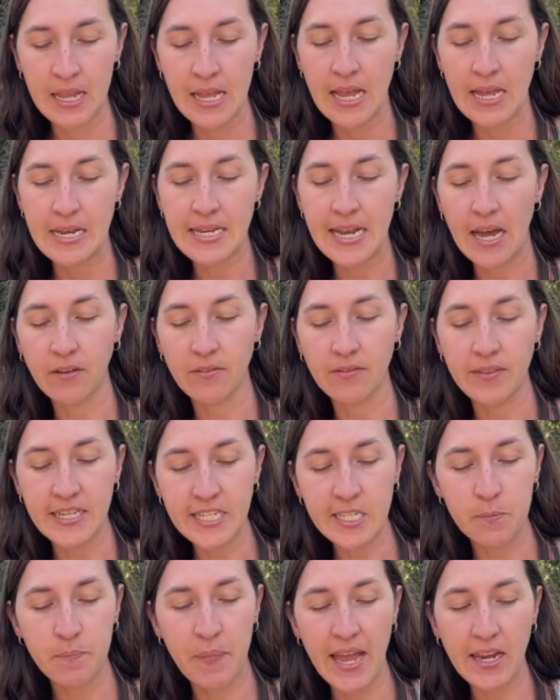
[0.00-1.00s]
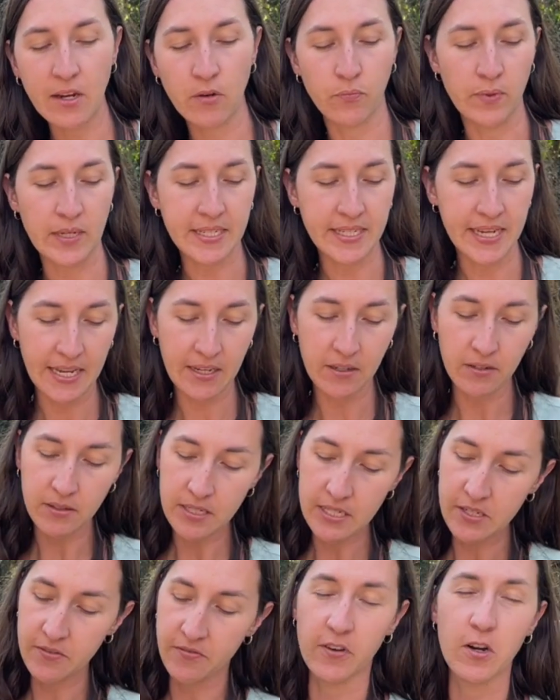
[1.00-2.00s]
Now this bag
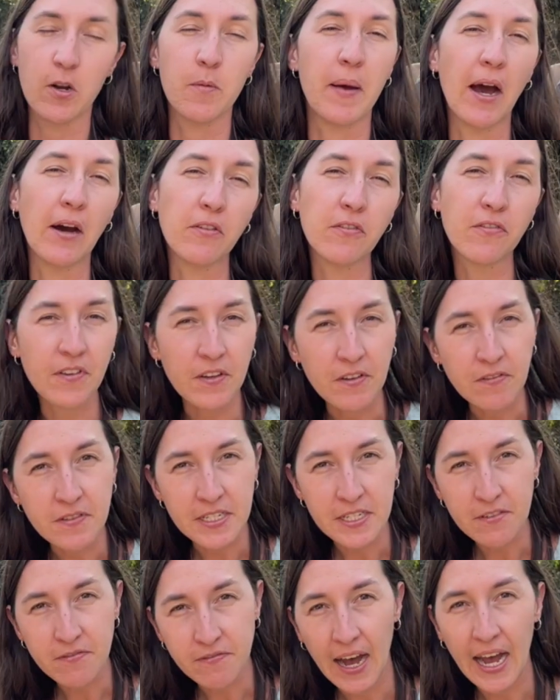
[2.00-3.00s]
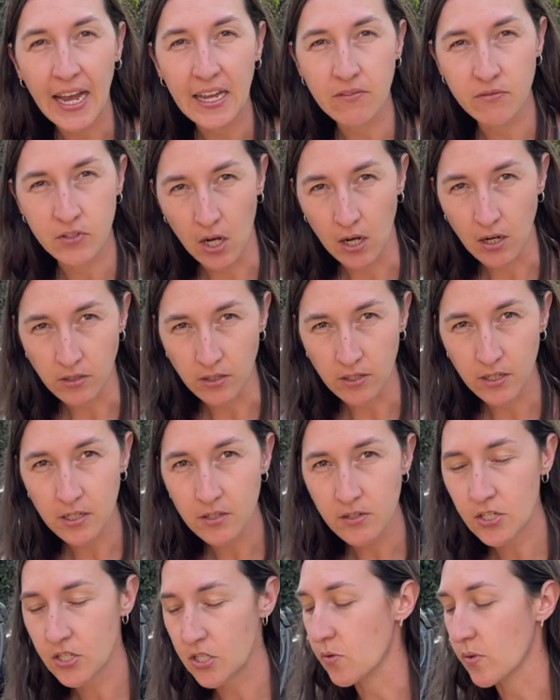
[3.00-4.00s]
retails for about
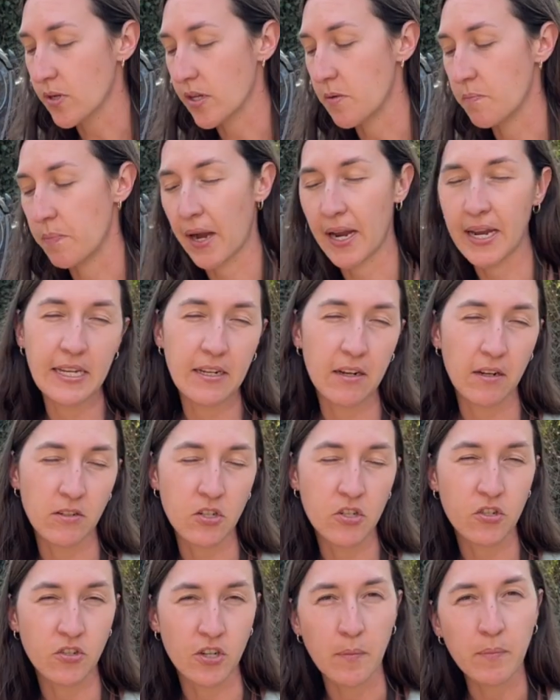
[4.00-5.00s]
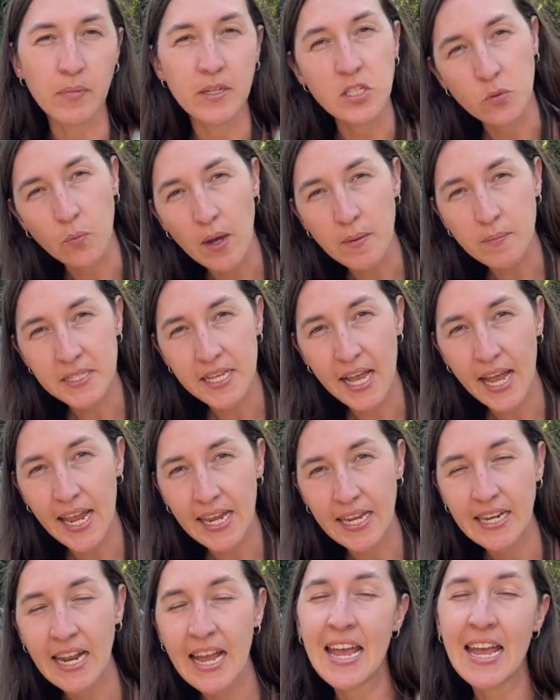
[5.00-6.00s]
$55. You can buy it on Scrubba's
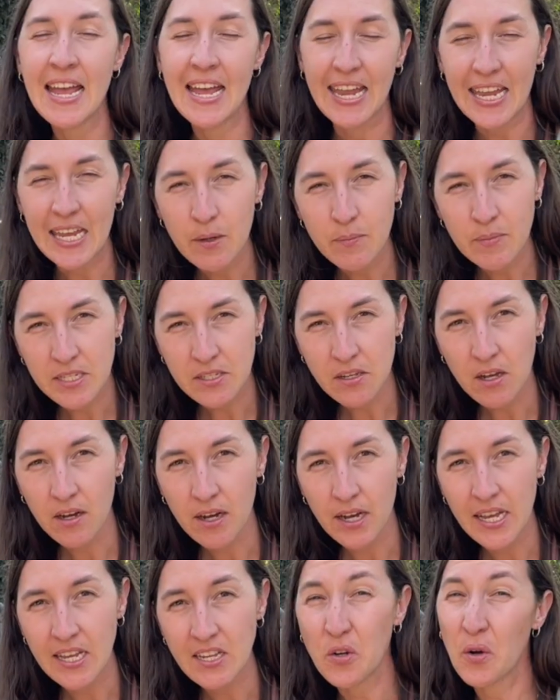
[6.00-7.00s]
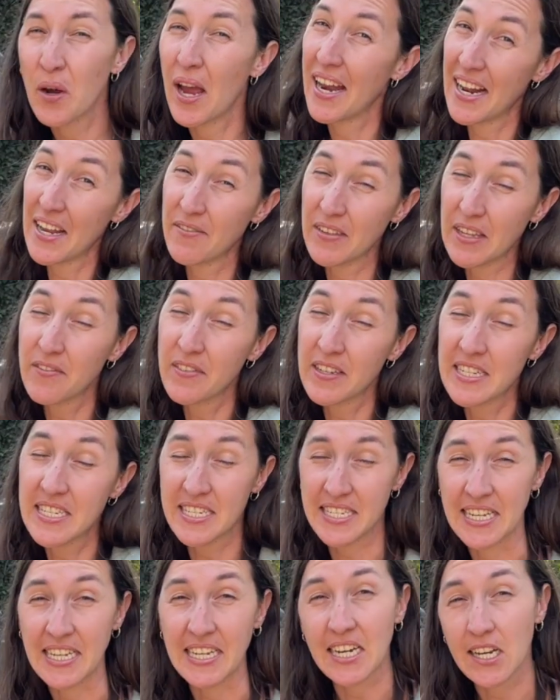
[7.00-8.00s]
website, Amazon, and I've even
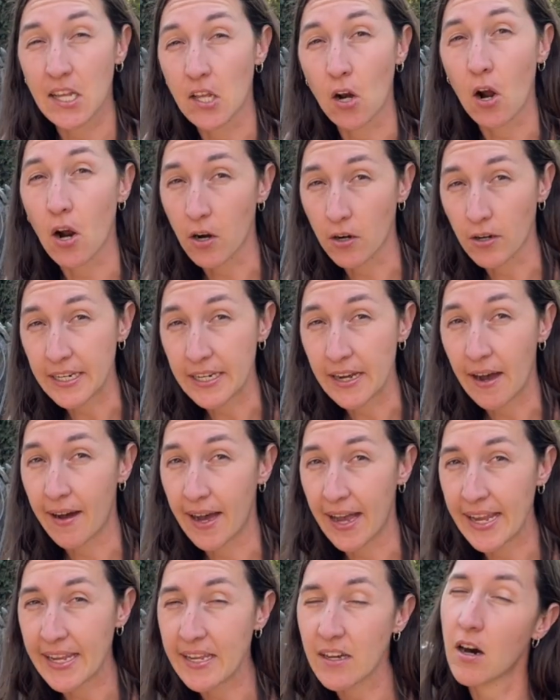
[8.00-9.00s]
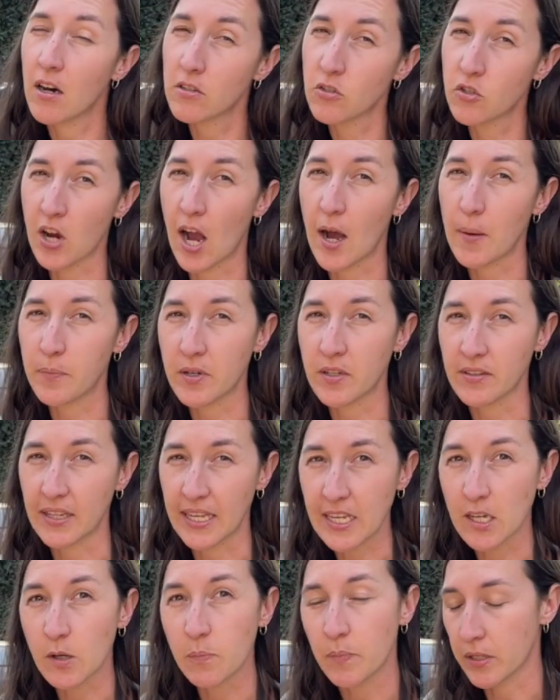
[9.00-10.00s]
seen it at REI. I'll drop a
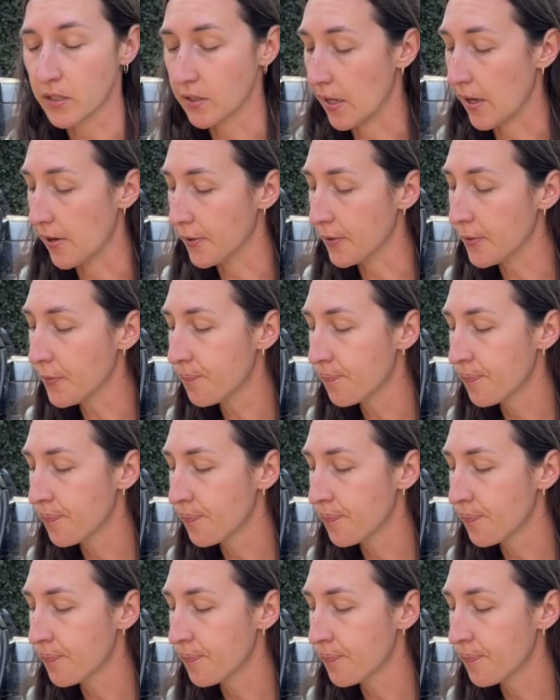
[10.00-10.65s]
link below.